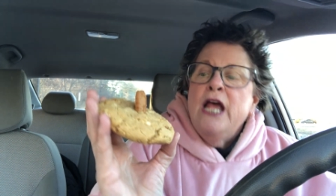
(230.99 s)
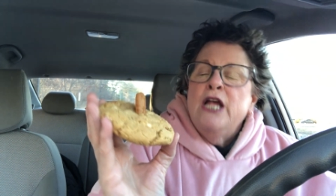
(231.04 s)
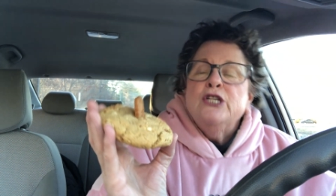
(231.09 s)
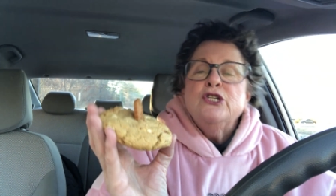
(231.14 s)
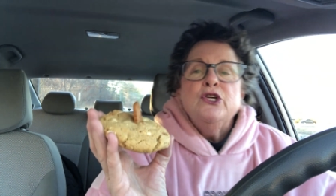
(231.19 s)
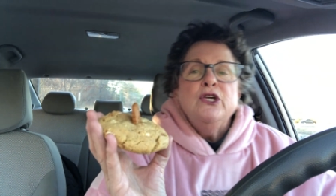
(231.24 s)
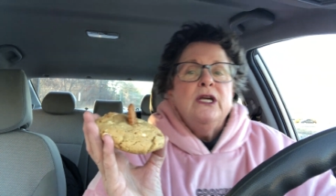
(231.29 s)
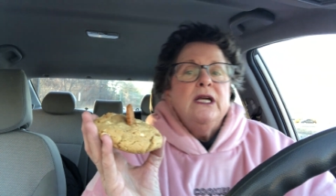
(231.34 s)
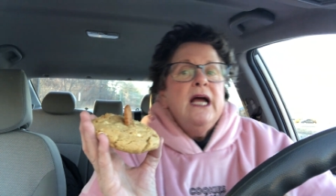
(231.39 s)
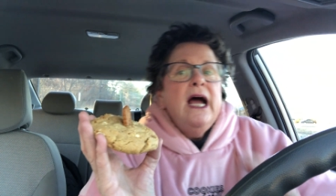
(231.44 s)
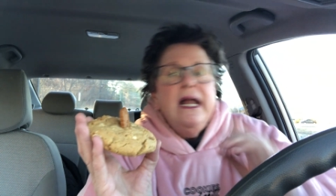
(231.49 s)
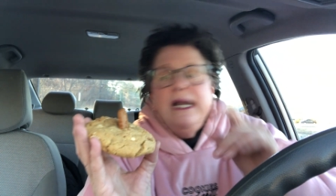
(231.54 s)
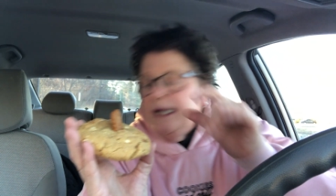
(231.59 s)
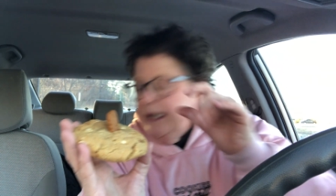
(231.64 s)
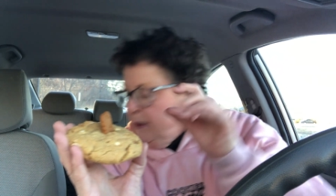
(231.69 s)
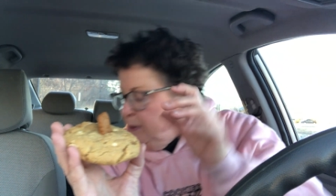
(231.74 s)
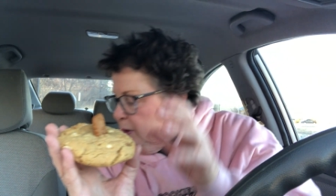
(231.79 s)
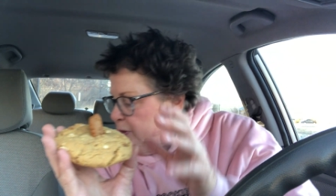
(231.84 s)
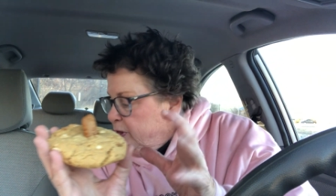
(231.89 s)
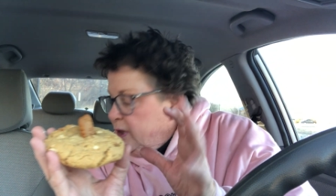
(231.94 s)
So you cut
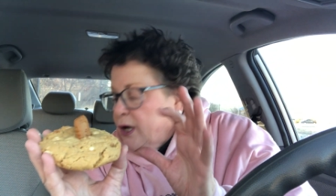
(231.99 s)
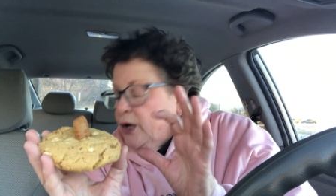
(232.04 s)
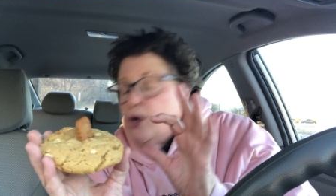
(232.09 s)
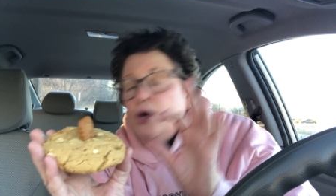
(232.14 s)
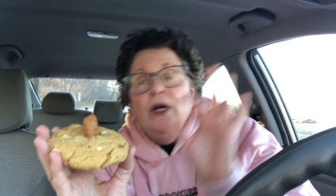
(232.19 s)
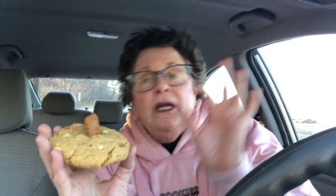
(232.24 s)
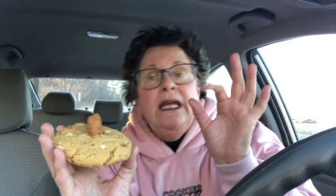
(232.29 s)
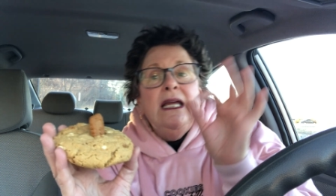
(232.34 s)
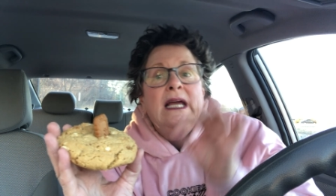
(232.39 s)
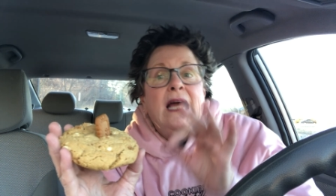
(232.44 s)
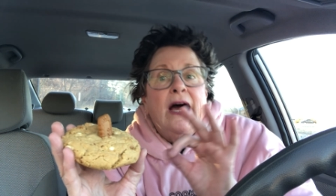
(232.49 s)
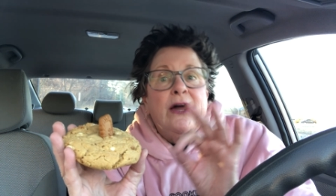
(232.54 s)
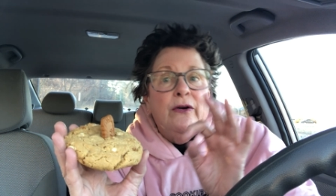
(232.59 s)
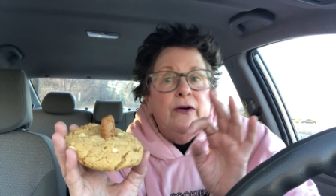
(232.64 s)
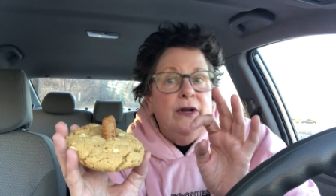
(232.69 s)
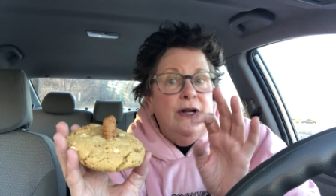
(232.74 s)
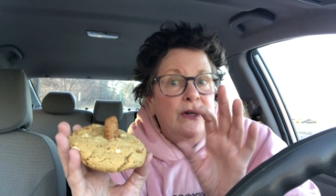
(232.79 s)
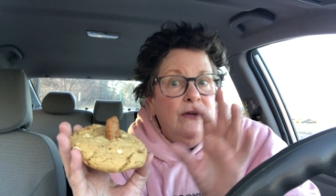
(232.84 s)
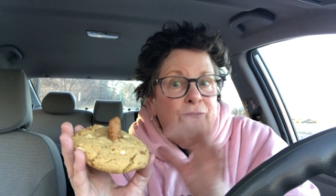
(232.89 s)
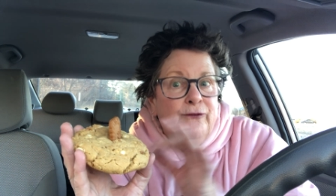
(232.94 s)
it with the cookie
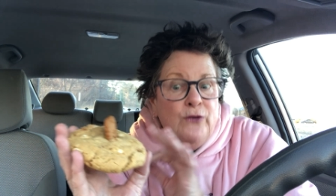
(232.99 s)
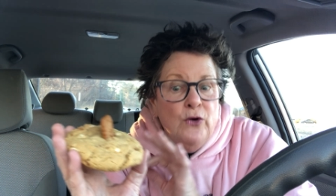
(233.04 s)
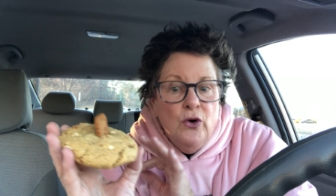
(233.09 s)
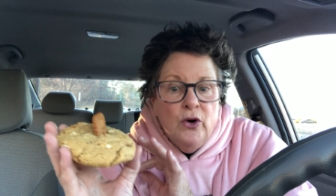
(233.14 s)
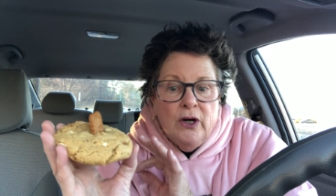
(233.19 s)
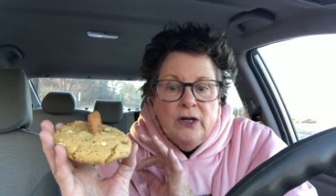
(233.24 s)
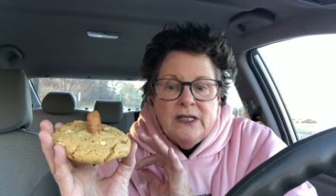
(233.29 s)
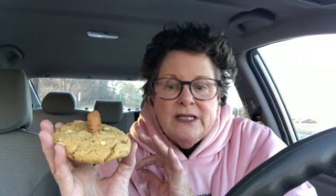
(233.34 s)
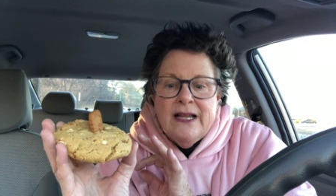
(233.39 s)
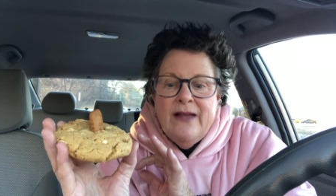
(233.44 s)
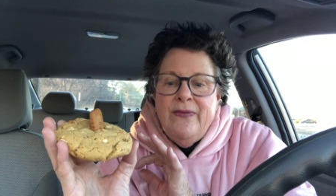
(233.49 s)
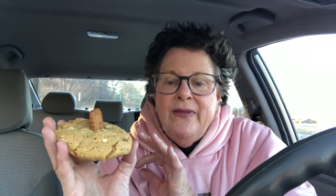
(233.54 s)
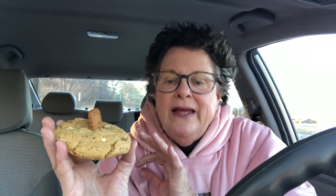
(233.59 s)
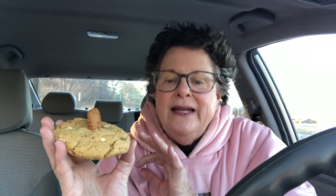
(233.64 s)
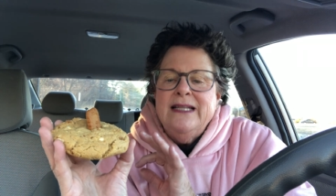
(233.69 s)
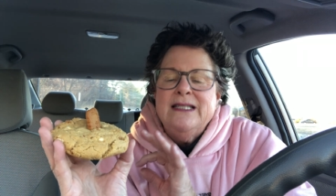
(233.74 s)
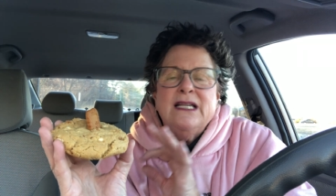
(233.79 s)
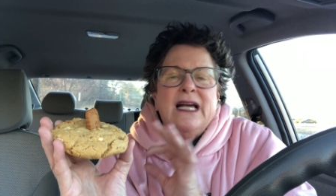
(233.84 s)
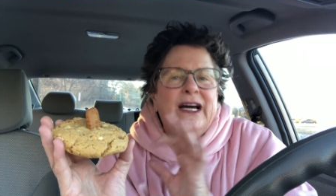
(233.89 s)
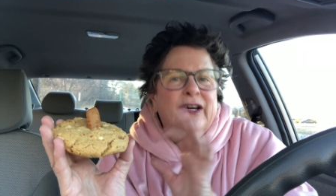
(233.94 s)
cutter into fours, and
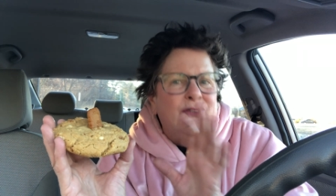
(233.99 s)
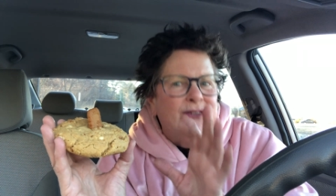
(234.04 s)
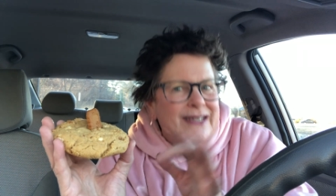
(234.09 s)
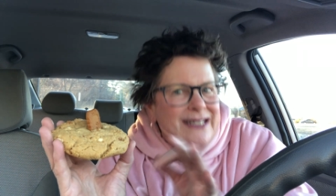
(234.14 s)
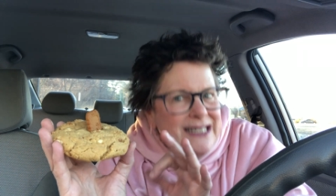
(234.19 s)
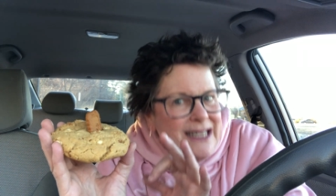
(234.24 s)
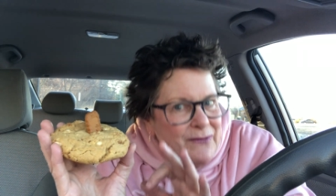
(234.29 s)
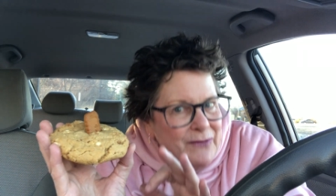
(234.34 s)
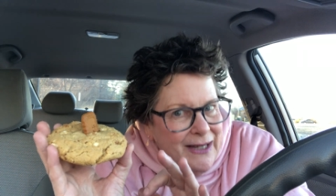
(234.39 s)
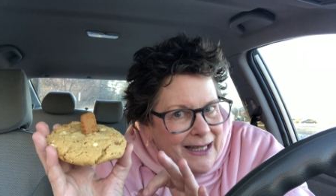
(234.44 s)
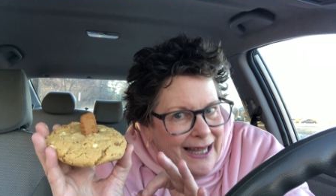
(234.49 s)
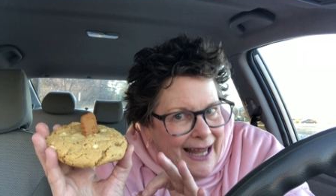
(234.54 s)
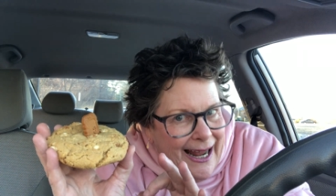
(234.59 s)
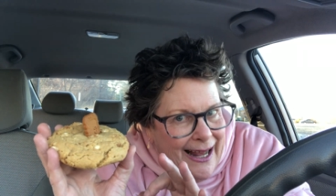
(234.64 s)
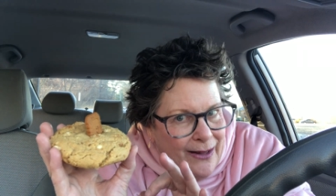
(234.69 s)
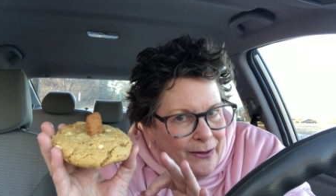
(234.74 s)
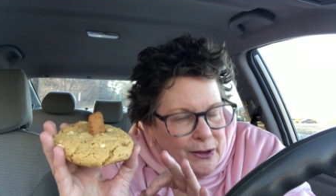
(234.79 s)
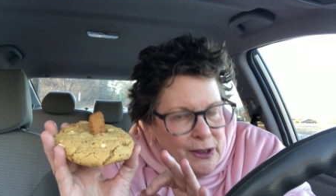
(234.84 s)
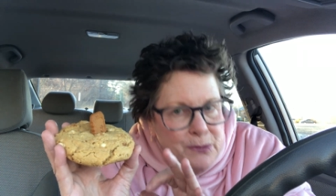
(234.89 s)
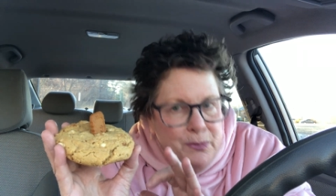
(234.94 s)
then it's 170
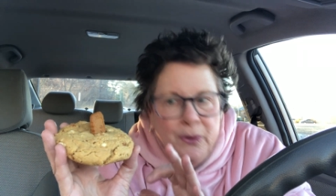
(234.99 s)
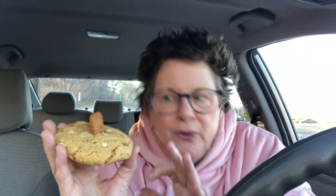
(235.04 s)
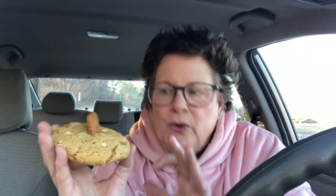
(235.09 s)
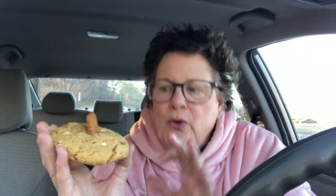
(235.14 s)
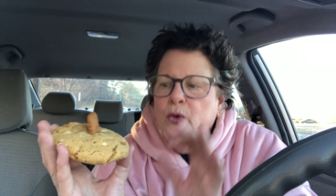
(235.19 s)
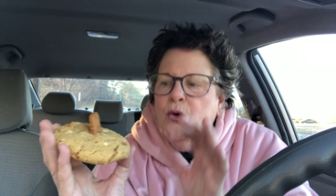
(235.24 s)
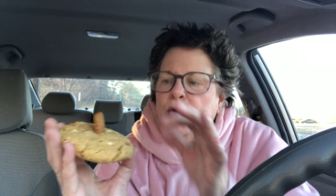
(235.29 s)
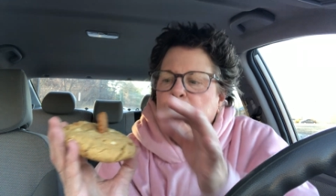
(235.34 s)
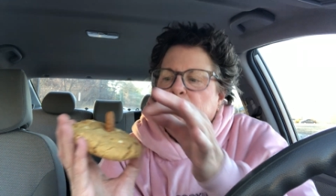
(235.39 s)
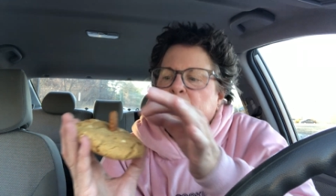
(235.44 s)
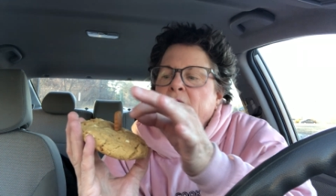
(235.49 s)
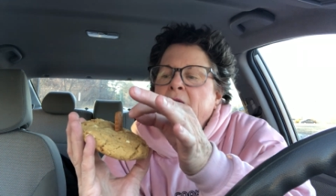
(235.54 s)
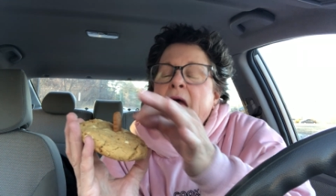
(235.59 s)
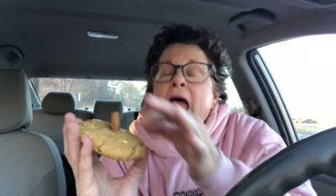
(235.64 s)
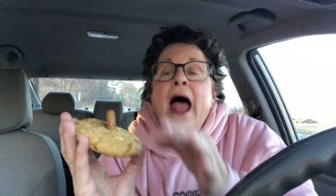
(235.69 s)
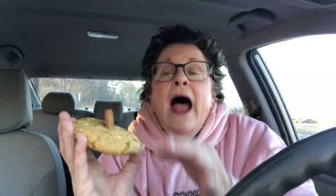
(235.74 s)
calories per quarter.